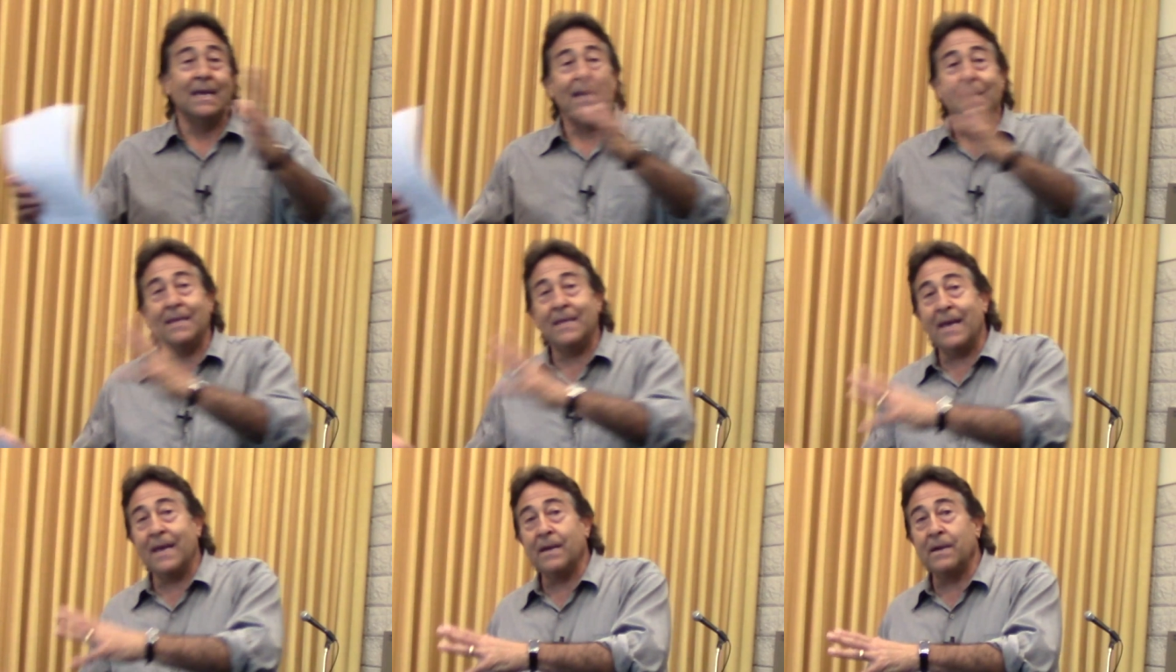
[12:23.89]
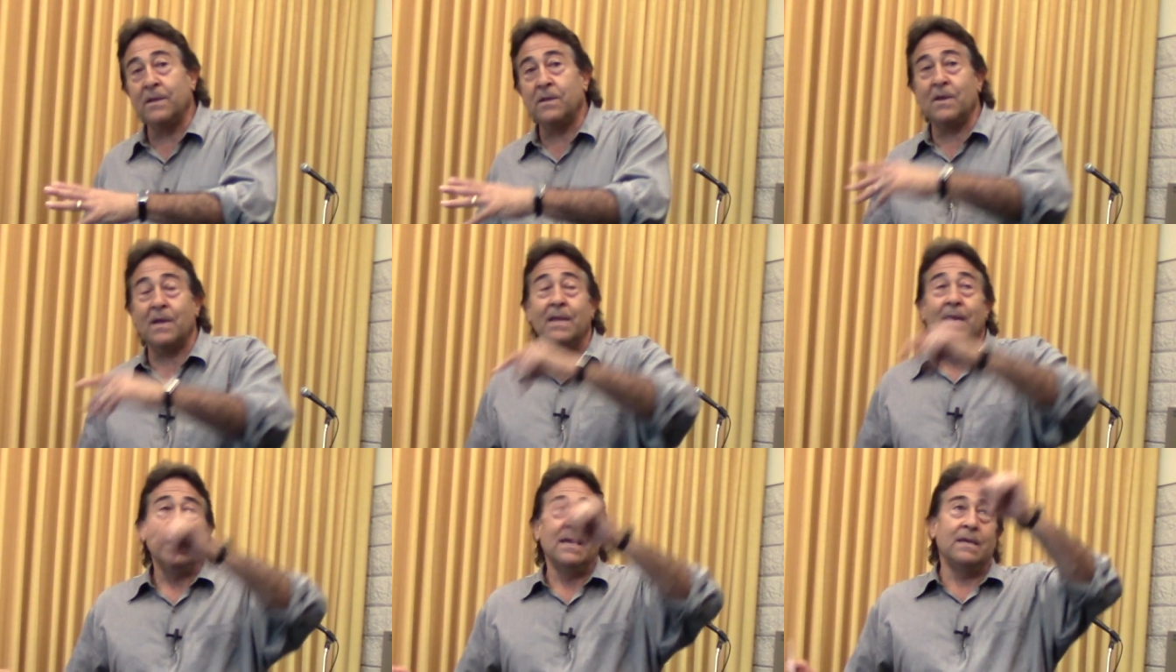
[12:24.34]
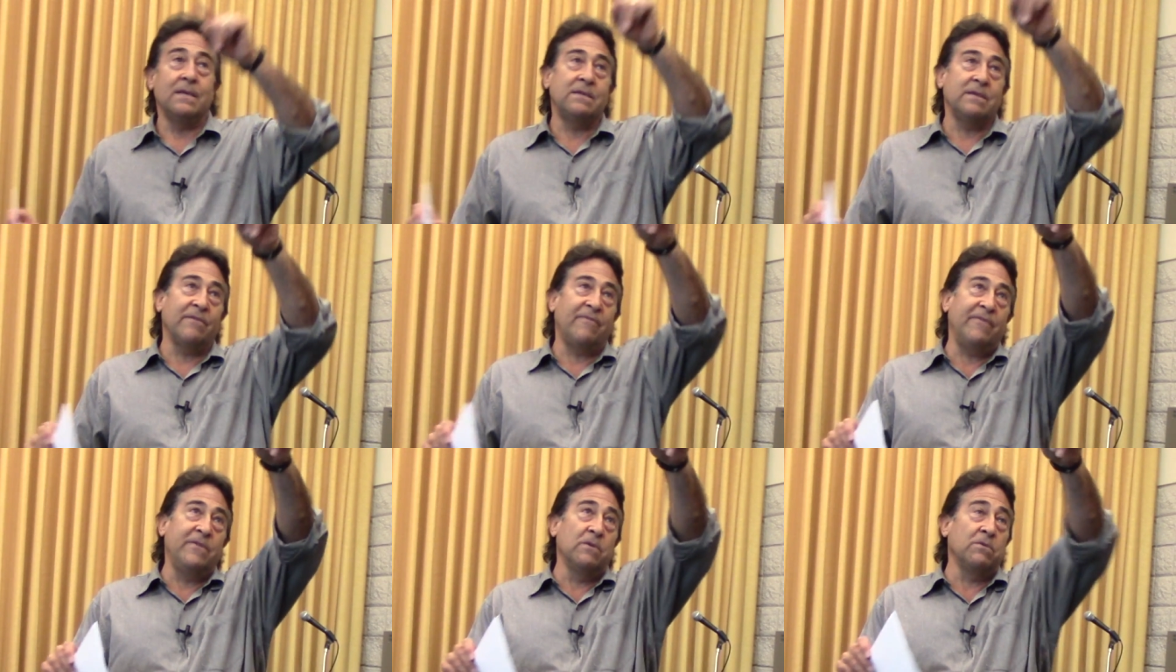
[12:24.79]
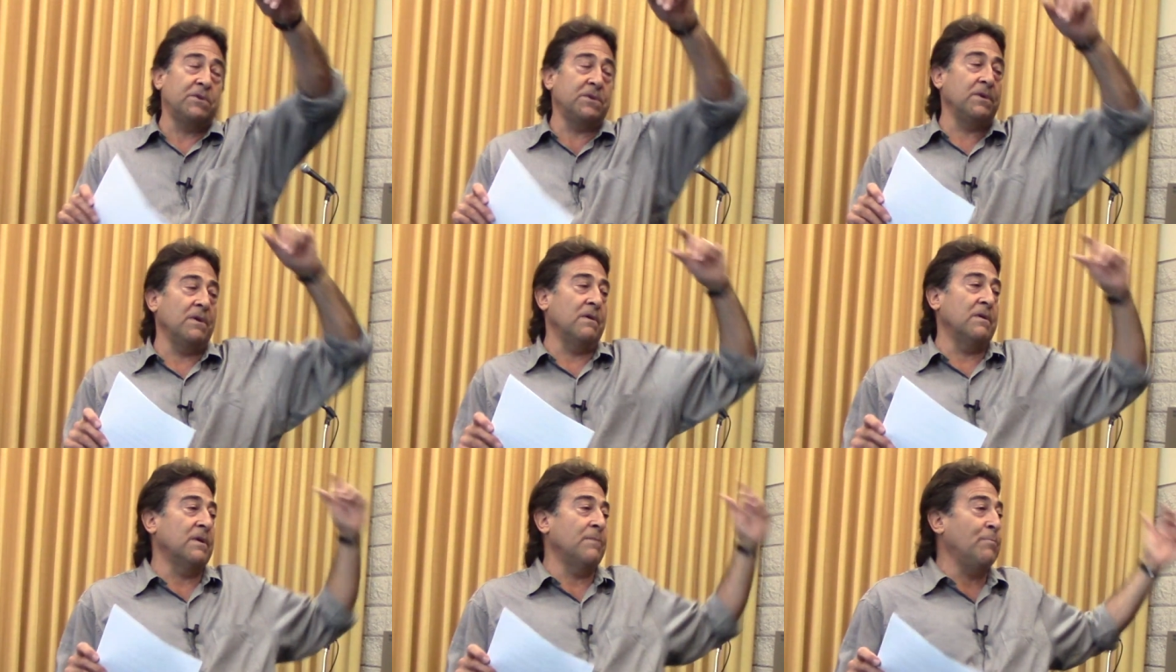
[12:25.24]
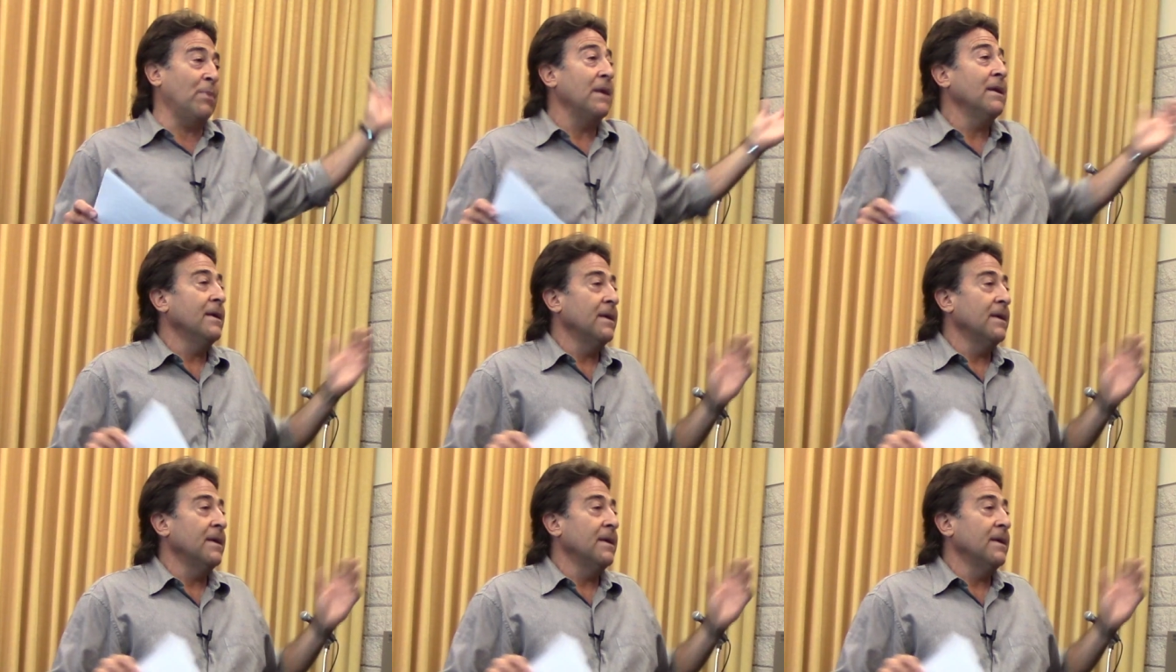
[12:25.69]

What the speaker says: Are they going to do that? Is the future?